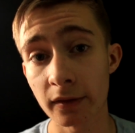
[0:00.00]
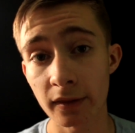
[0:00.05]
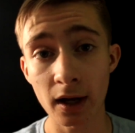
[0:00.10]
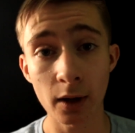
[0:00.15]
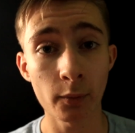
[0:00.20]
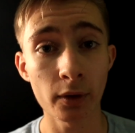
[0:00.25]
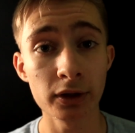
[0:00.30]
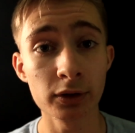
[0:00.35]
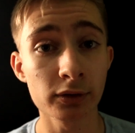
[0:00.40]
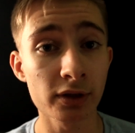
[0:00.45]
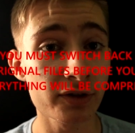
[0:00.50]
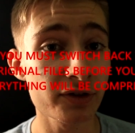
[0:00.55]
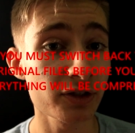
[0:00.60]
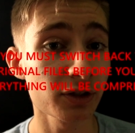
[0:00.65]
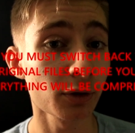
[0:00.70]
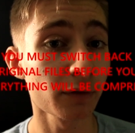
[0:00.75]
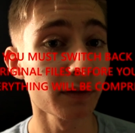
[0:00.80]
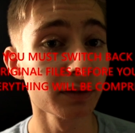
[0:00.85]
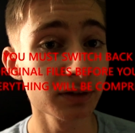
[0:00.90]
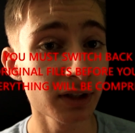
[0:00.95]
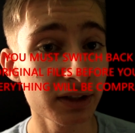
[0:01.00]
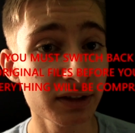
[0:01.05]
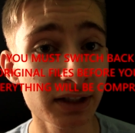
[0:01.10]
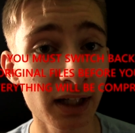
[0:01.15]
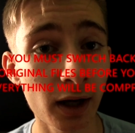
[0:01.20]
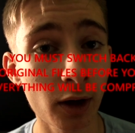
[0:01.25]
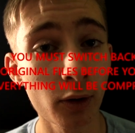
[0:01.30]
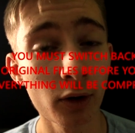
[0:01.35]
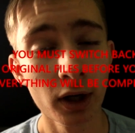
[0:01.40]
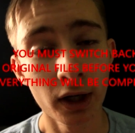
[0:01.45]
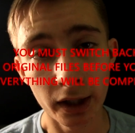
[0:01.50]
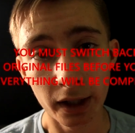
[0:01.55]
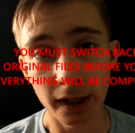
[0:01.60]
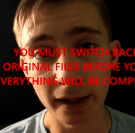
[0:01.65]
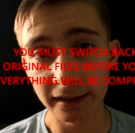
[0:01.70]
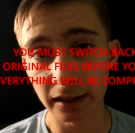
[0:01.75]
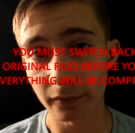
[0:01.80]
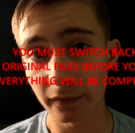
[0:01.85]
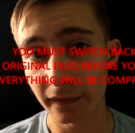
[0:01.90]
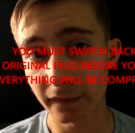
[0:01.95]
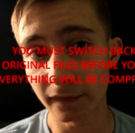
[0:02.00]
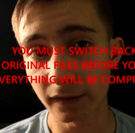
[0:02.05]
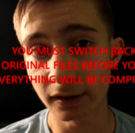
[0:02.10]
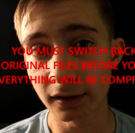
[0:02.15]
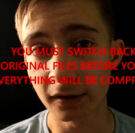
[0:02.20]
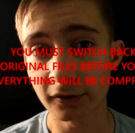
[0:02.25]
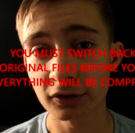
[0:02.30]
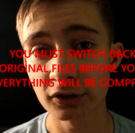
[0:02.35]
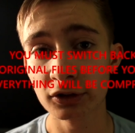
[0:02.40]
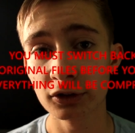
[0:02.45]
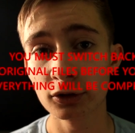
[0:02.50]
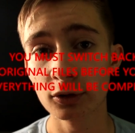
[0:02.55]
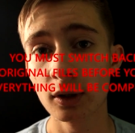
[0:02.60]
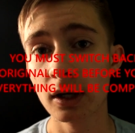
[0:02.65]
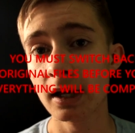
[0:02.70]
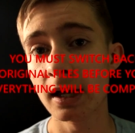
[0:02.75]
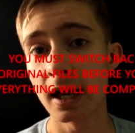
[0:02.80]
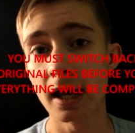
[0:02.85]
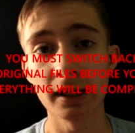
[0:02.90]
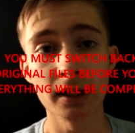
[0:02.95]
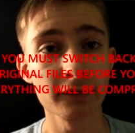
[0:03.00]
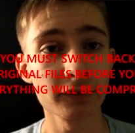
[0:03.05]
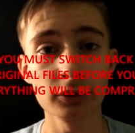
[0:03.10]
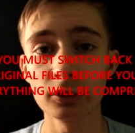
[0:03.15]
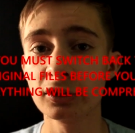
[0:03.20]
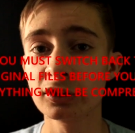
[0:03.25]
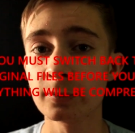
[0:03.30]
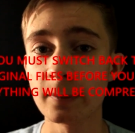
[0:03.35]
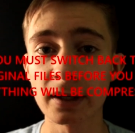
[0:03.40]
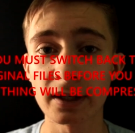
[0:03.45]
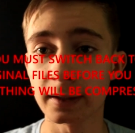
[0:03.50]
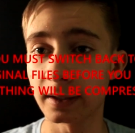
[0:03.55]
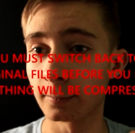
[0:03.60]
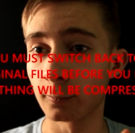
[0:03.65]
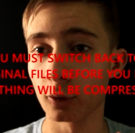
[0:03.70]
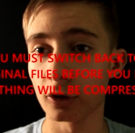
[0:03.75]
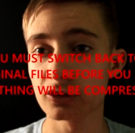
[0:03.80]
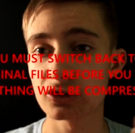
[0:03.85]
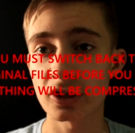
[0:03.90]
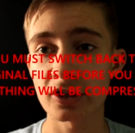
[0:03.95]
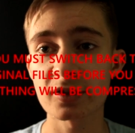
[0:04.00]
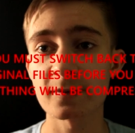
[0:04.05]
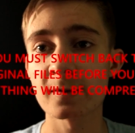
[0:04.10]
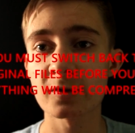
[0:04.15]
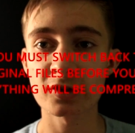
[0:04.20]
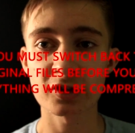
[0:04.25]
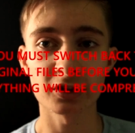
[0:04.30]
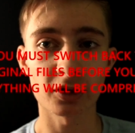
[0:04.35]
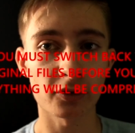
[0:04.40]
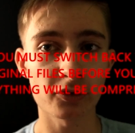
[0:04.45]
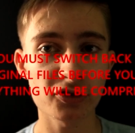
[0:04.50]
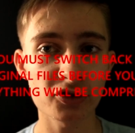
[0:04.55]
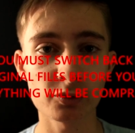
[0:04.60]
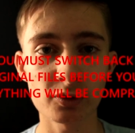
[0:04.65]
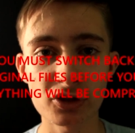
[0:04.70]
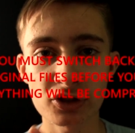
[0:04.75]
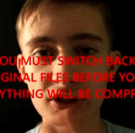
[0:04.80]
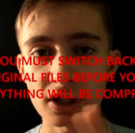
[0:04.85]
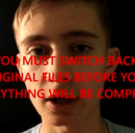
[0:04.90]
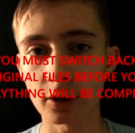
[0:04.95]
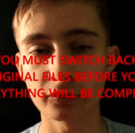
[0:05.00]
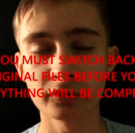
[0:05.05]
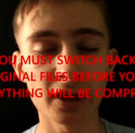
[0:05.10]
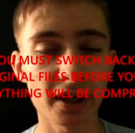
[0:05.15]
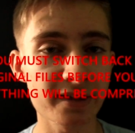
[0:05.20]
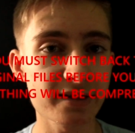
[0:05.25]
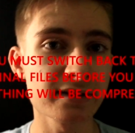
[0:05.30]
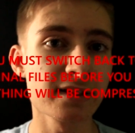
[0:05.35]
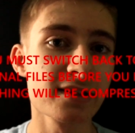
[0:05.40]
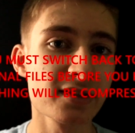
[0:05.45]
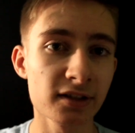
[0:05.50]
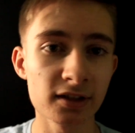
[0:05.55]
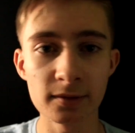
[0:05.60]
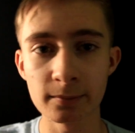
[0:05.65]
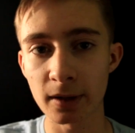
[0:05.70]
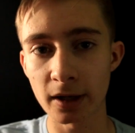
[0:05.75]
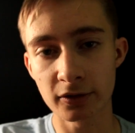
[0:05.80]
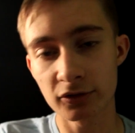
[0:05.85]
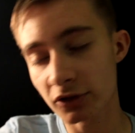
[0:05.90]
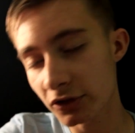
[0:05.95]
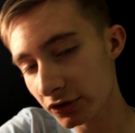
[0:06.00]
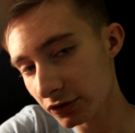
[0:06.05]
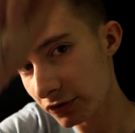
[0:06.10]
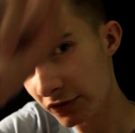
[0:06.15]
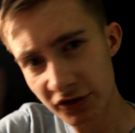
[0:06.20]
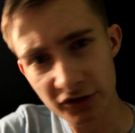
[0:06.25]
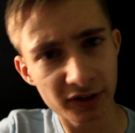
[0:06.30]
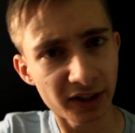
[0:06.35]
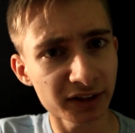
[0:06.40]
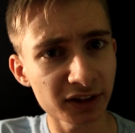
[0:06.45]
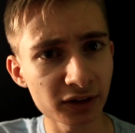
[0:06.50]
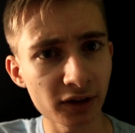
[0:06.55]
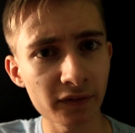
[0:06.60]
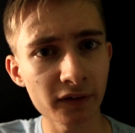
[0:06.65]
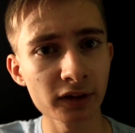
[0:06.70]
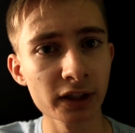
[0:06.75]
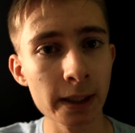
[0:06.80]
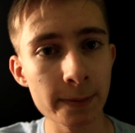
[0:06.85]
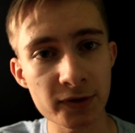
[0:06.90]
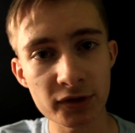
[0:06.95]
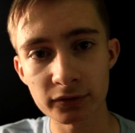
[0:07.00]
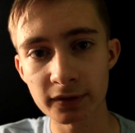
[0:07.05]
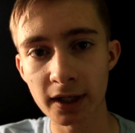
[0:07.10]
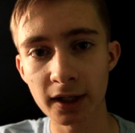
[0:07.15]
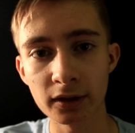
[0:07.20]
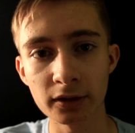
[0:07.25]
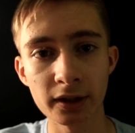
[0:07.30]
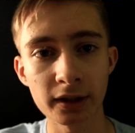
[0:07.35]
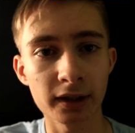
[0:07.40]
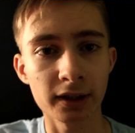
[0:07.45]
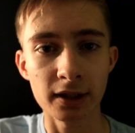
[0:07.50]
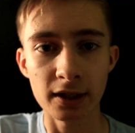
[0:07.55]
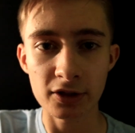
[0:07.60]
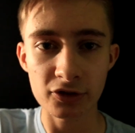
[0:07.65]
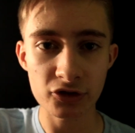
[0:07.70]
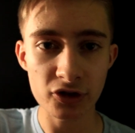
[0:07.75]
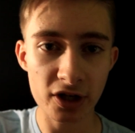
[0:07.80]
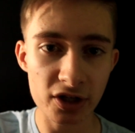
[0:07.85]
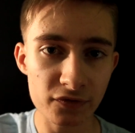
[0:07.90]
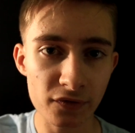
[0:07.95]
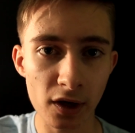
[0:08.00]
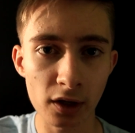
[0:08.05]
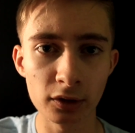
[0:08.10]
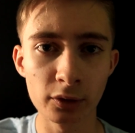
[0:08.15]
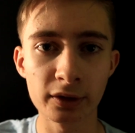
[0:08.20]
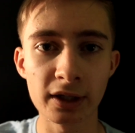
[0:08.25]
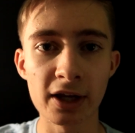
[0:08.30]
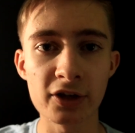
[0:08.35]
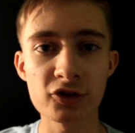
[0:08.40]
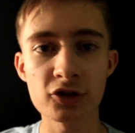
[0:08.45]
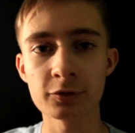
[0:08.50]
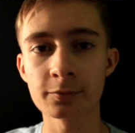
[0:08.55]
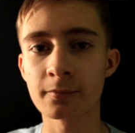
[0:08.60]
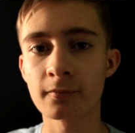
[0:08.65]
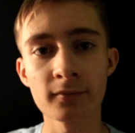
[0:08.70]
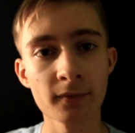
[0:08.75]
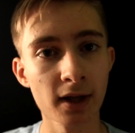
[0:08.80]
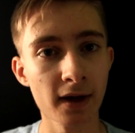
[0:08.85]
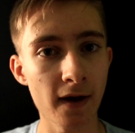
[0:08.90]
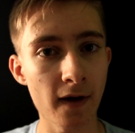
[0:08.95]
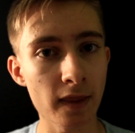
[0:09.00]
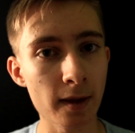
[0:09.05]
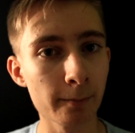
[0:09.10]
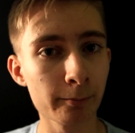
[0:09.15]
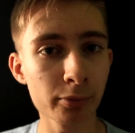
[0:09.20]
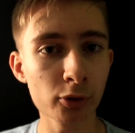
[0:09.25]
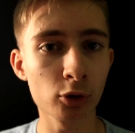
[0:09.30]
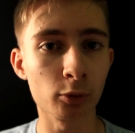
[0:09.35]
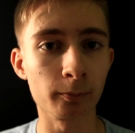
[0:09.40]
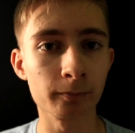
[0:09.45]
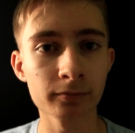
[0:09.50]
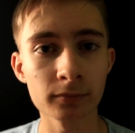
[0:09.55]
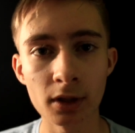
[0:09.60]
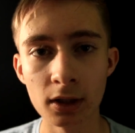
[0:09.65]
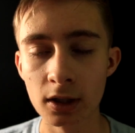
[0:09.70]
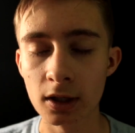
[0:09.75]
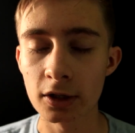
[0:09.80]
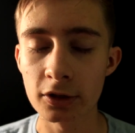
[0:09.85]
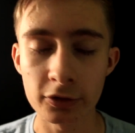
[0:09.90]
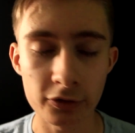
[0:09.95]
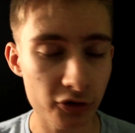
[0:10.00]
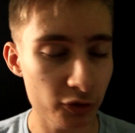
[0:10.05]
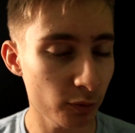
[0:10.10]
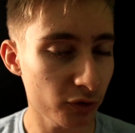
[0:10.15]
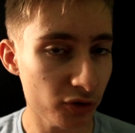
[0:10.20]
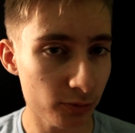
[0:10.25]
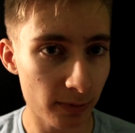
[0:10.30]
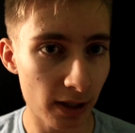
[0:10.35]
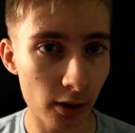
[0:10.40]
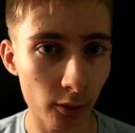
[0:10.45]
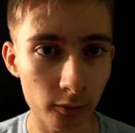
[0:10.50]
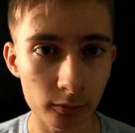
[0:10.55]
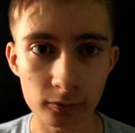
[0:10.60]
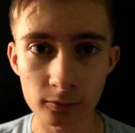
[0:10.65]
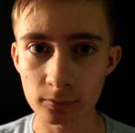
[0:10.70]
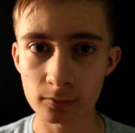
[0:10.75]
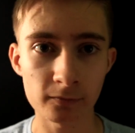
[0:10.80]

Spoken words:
That way you can see all the detail and everything that you need to do, and if you need to make any more adjustments, switch it out nice and easily by just selecting all the clips, right click, change file location, and then boom, you switch them out